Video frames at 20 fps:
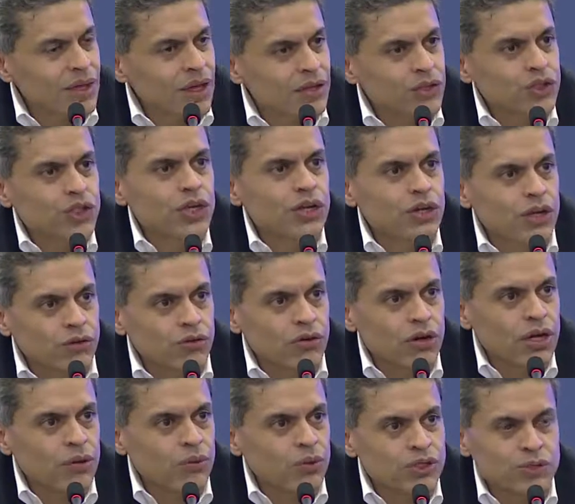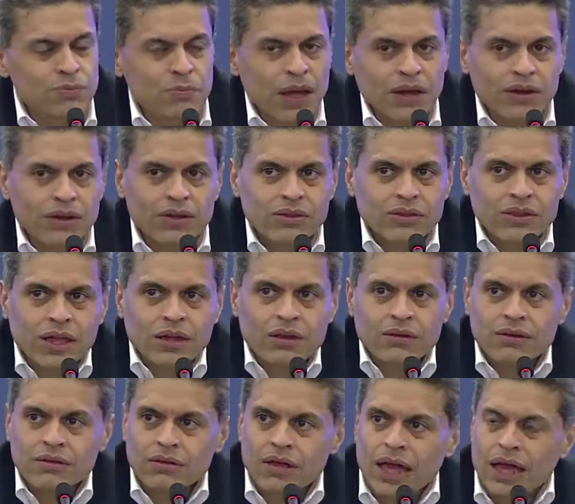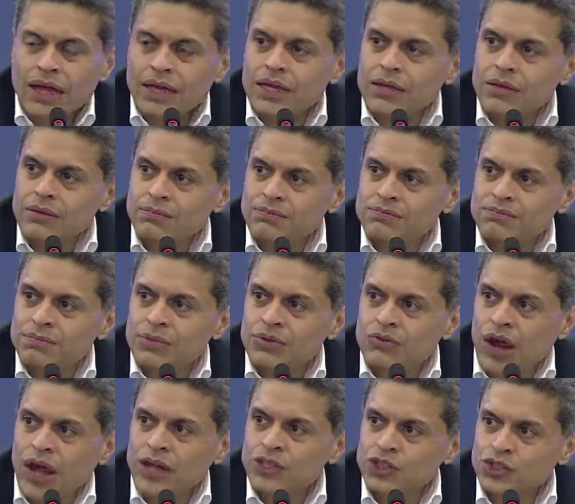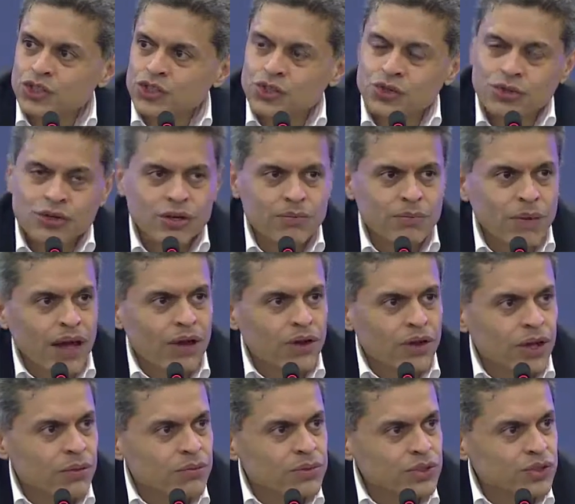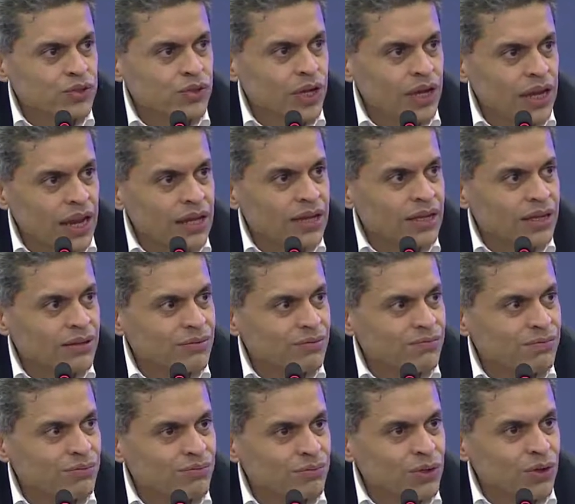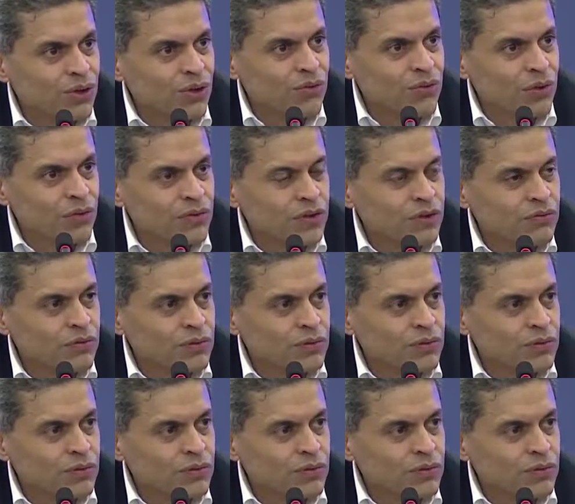and she literally was better than any graduate student in biochemistry in any you know of the